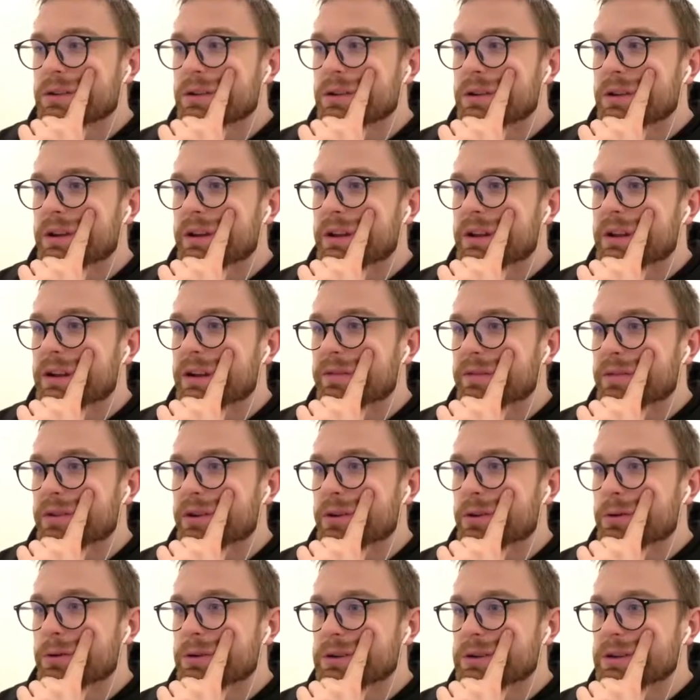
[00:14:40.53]
And I have
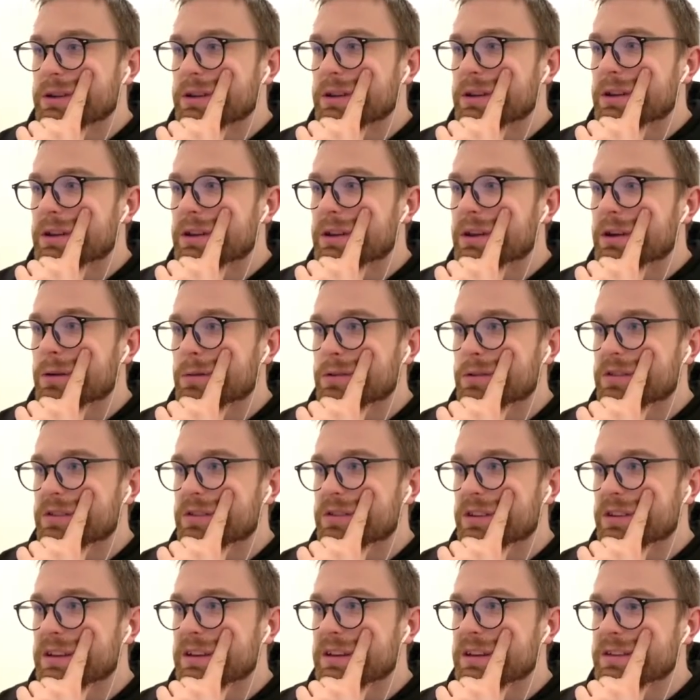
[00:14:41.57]
no idea what
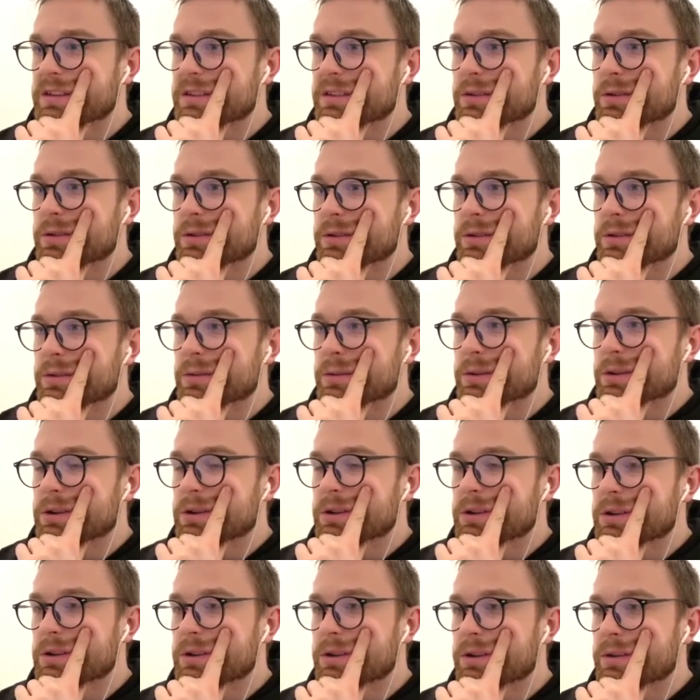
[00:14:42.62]
C is doing, or
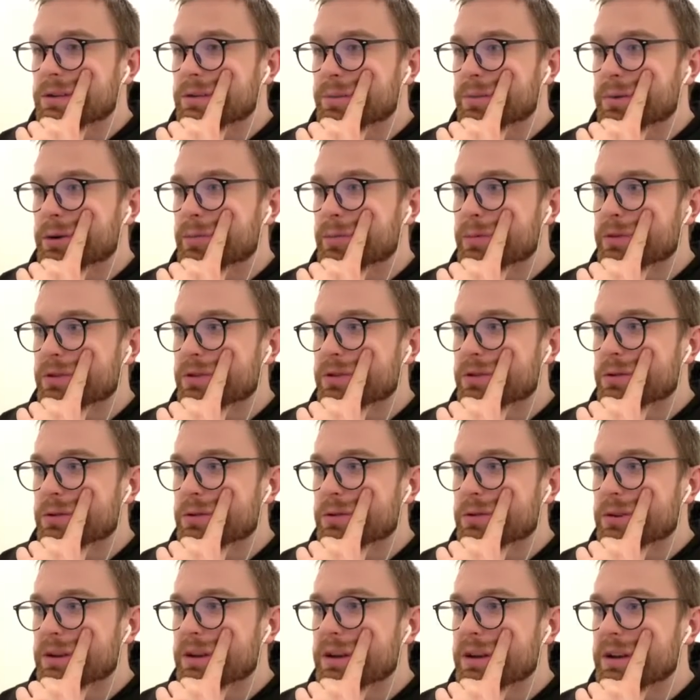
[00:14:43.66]
what Purple is
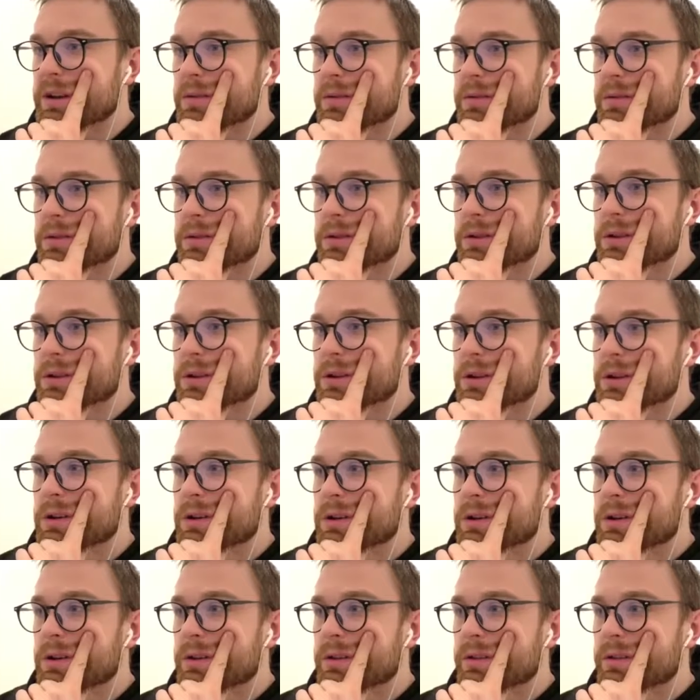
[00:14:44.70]
doing right now.
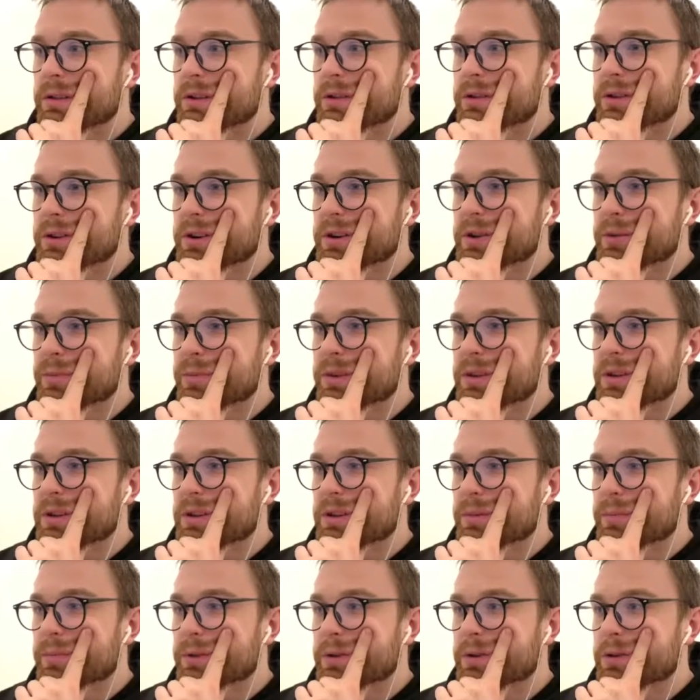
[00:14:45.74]
They're trying to build
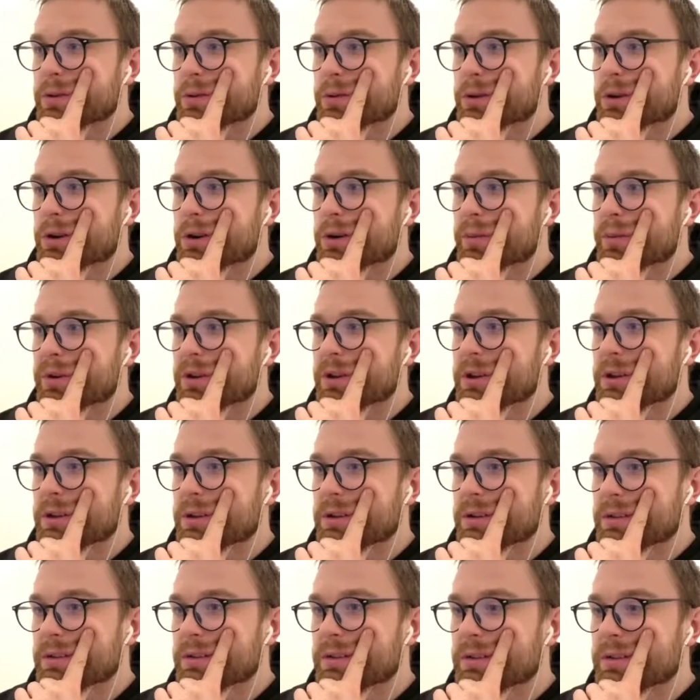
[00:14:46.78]
up a new army,
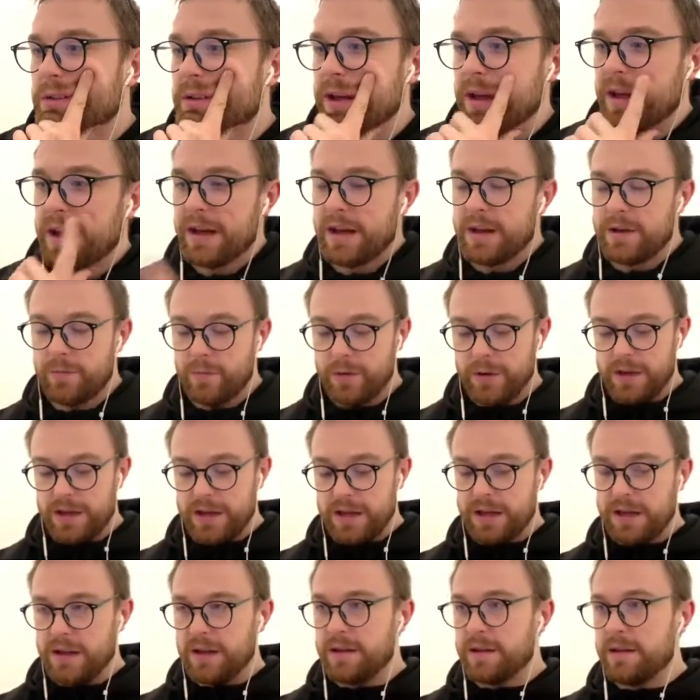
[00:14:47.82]
and we
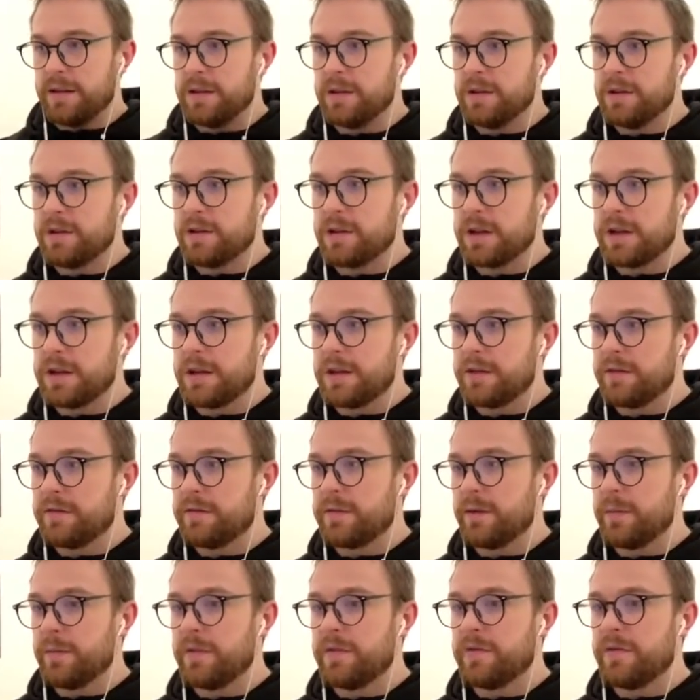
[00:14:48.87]
can look
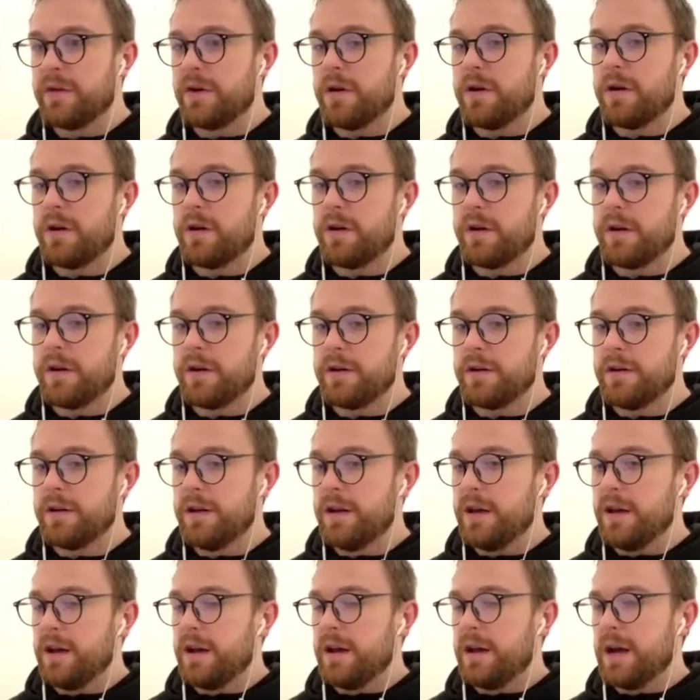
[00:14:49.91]
from afar
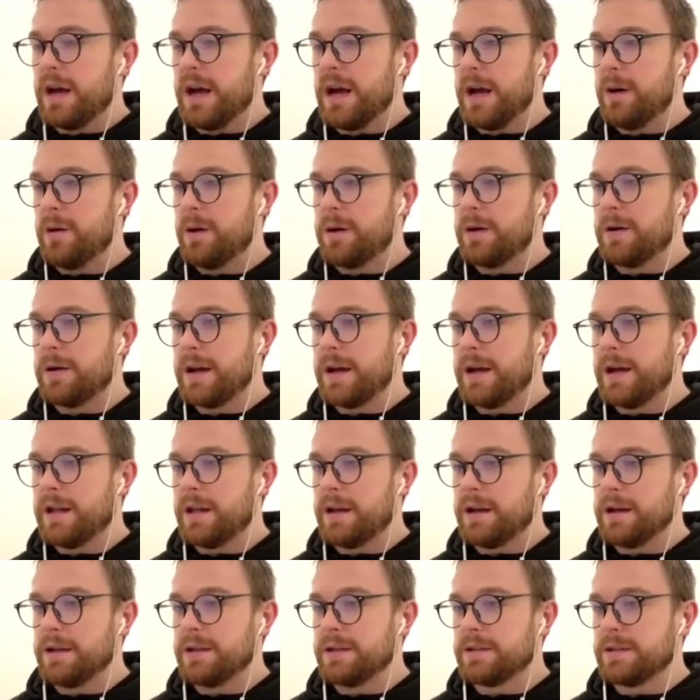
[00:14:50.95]
how our
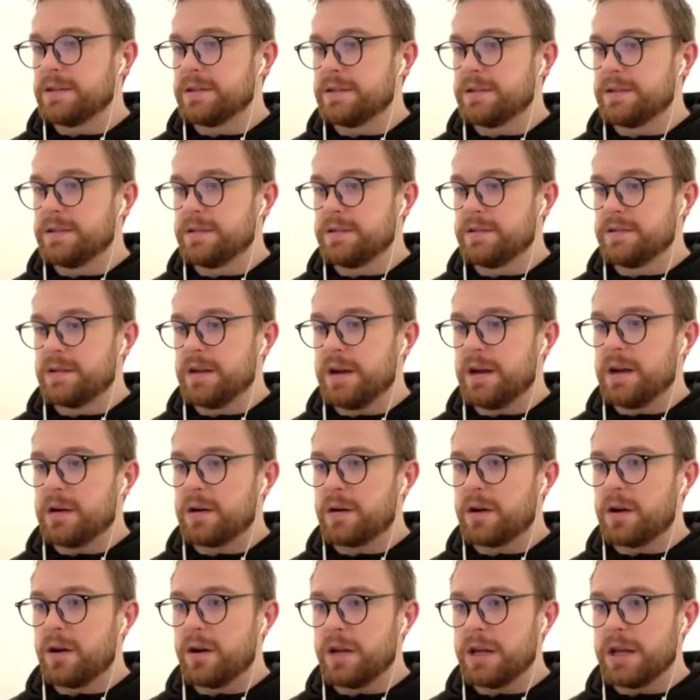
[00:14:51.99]
allies, our
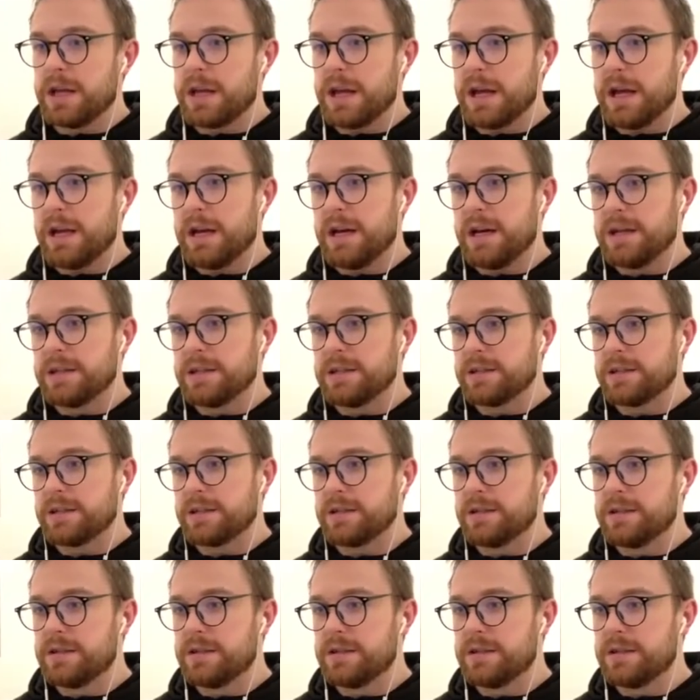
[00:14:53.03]
Gallic allies,